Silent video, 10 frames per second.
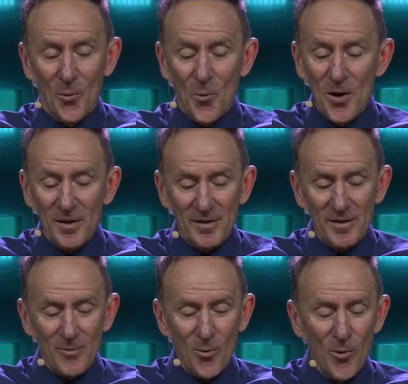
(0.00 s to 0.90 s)

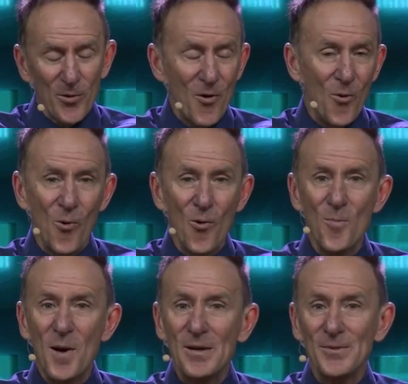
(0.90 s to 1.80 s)
with all the
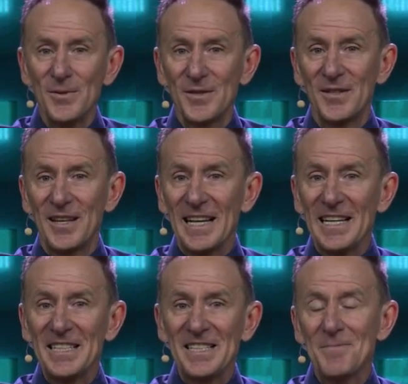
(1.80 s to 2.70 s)
hormones and the
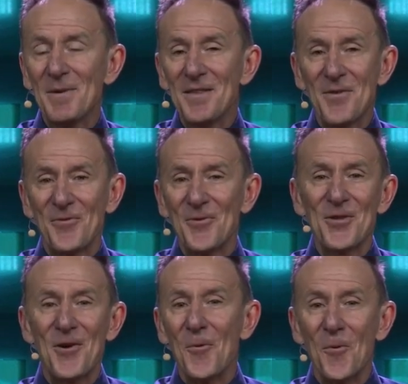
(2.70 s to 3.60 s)
releasement of
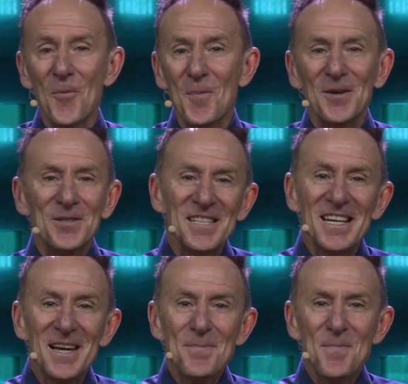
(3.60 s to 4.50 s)
all the hormones
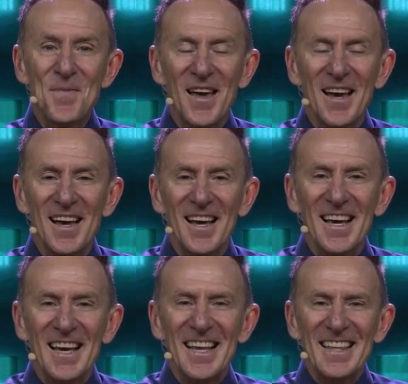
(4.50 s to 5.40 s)
in him
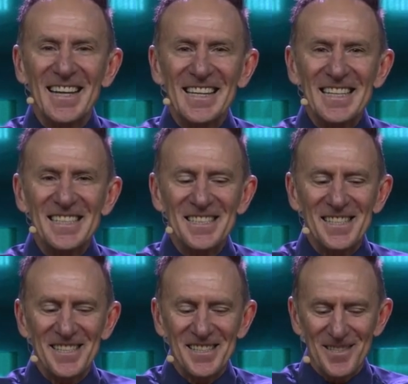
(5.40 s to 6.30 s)
that
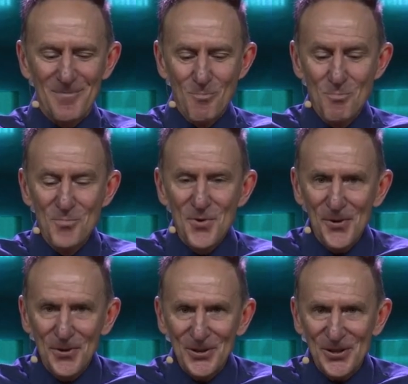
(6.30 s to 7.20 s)
his
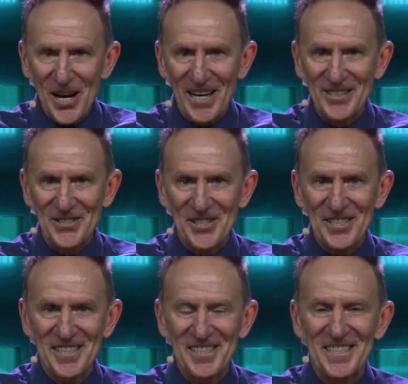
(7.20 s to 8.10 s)
mood
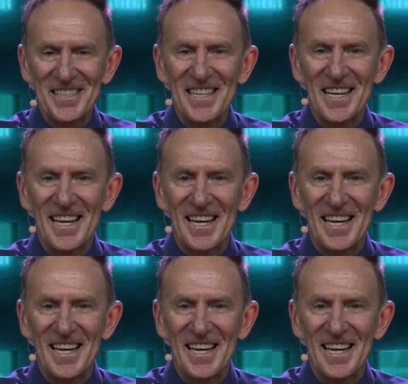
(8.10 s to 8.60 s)
changes,